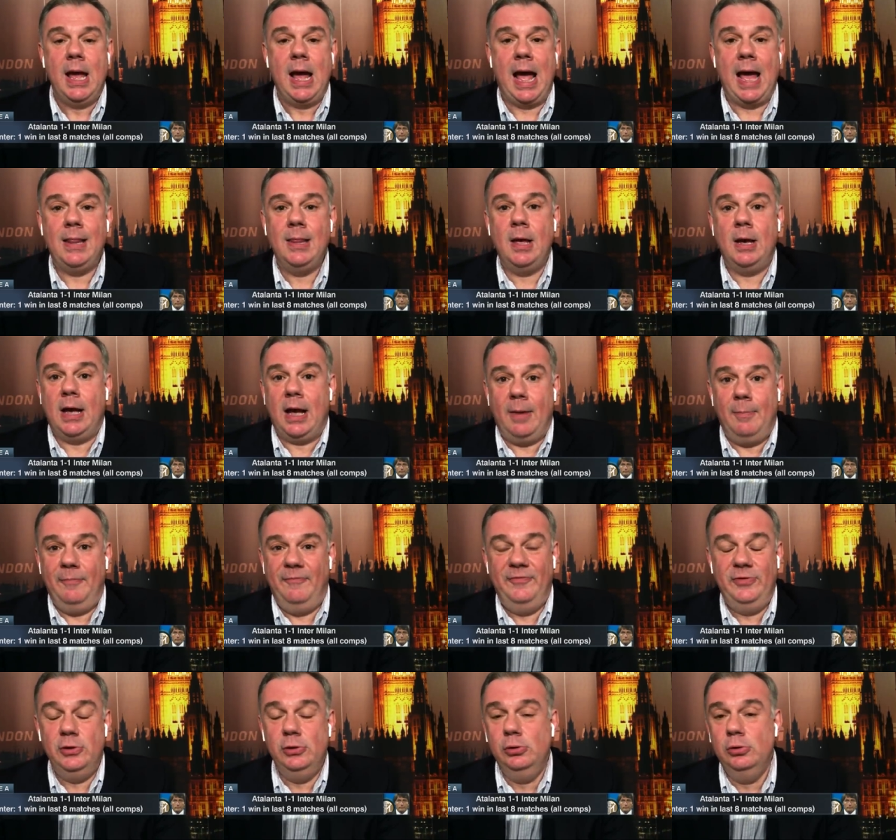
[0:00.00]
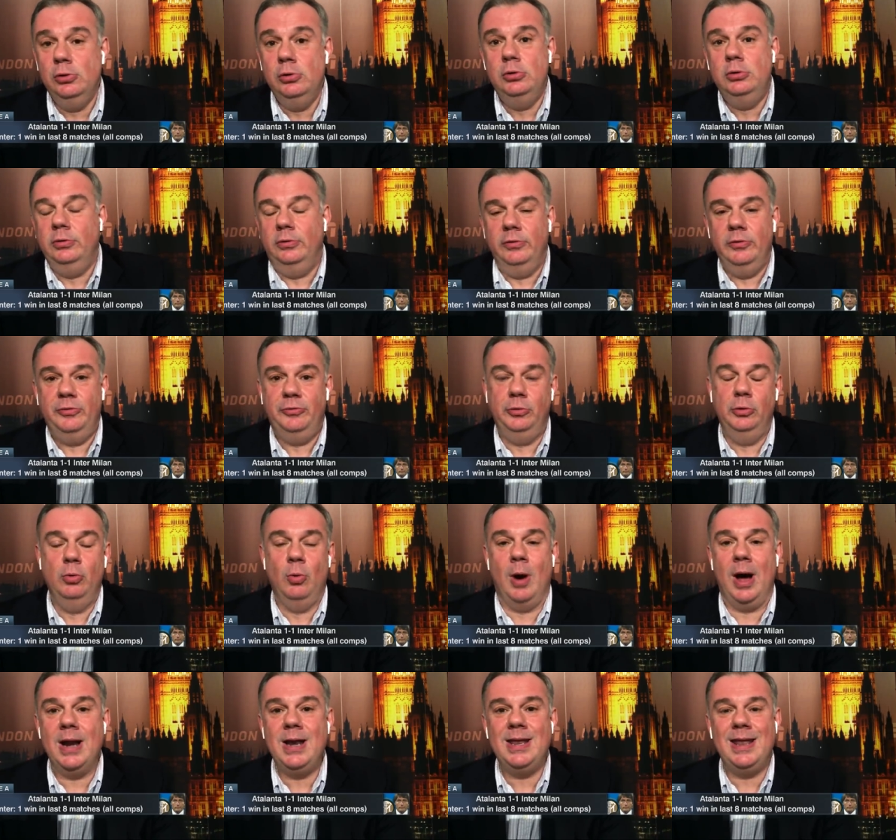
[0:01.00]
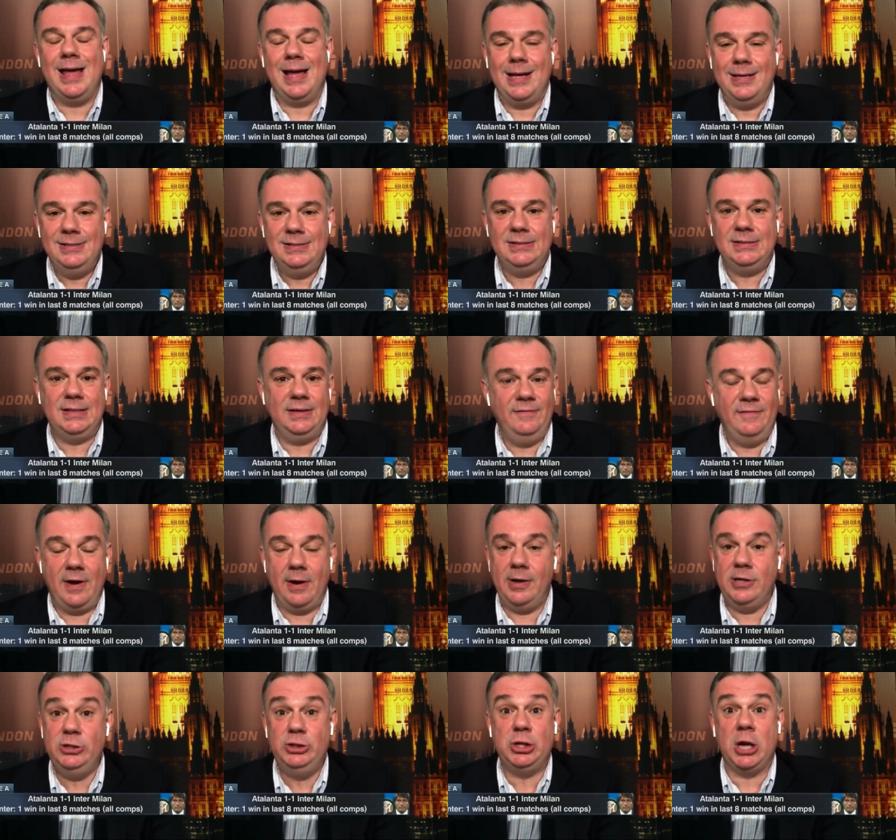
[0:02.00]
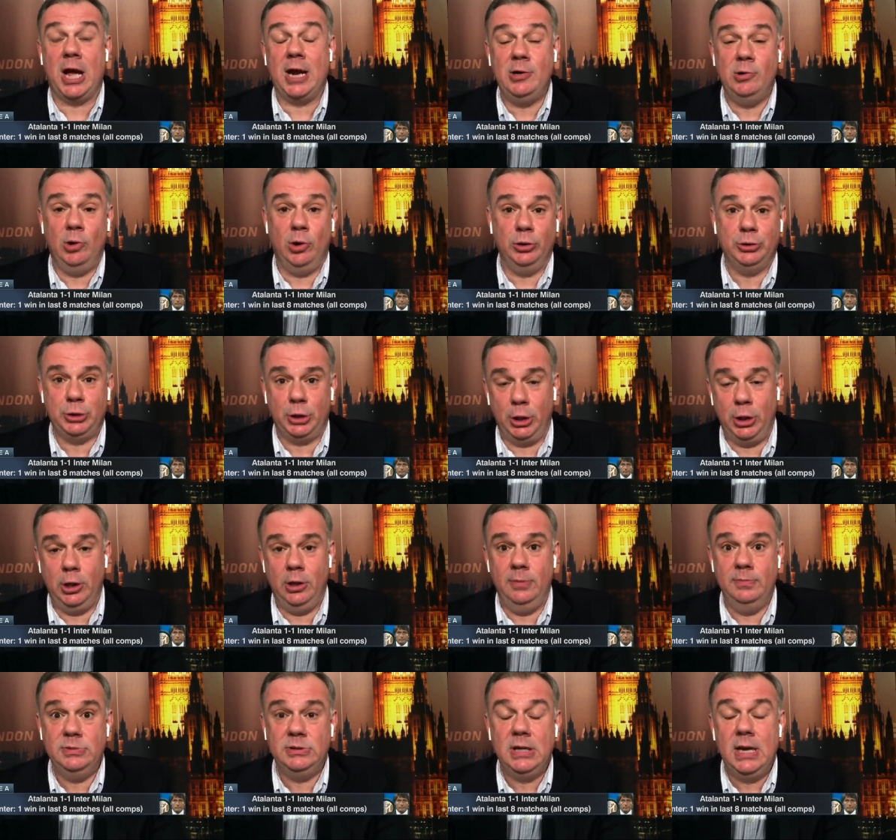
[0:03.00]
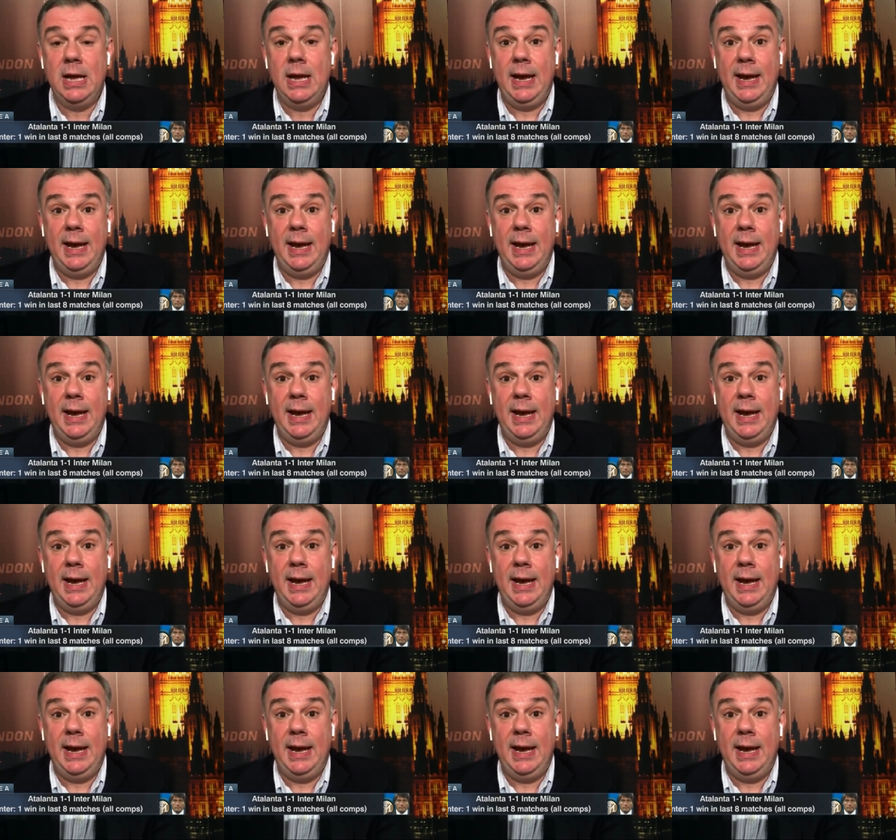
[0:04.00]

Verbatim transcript: And look, viewed through one lens, in very general terms,